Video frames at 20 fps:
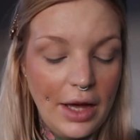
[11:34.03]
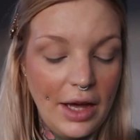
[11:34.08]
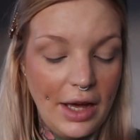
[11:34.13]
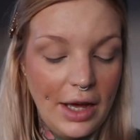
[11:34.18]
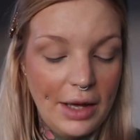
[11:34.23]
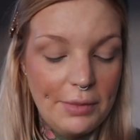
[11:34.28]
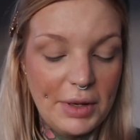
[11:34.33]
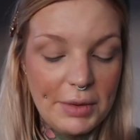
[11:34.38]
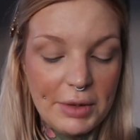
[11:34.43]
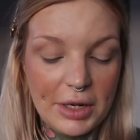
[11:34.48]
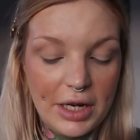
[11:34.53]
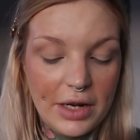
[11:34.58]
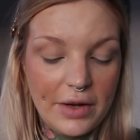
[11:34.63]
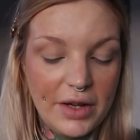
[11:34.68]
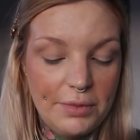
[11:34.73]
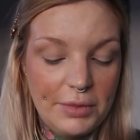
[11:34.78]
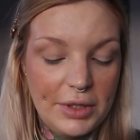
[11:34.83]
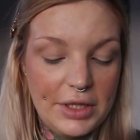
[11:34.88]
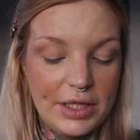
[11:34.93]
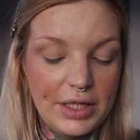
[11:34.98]
I'm going to
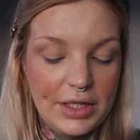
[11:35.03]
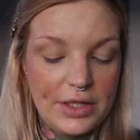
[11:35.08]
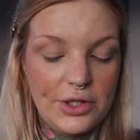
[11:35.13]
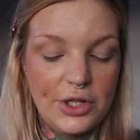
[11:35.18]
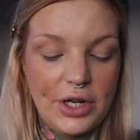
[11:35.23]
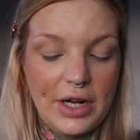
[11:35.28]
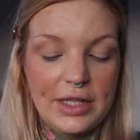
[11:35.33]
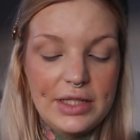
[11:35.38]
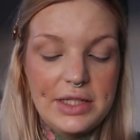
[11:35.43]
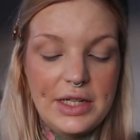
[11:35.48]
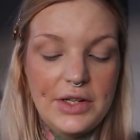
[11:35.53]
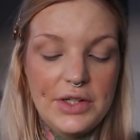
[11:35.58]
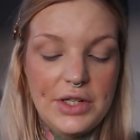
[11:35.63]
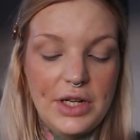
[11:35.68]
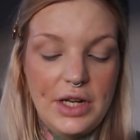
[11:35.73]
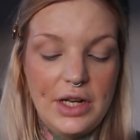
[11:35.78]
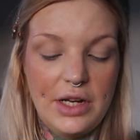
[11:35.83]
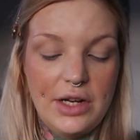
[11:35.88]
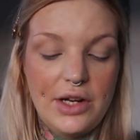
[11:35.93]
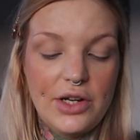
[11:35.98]
go in with the
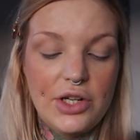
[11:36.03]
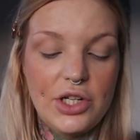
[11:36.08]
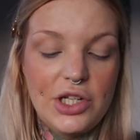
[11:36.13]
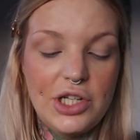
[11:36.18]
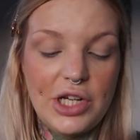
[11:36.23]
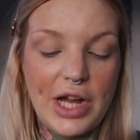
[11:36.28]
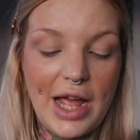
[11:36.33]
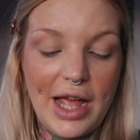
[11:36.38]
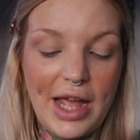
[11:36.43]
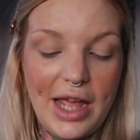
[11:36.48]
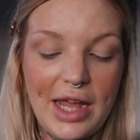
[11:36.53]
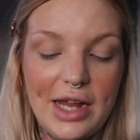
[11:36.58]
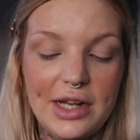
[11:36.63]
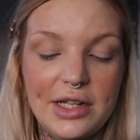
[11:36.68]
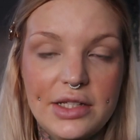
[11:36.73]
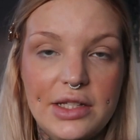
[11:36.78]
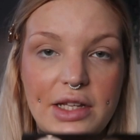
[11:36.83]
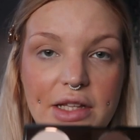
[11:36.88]
transition shade,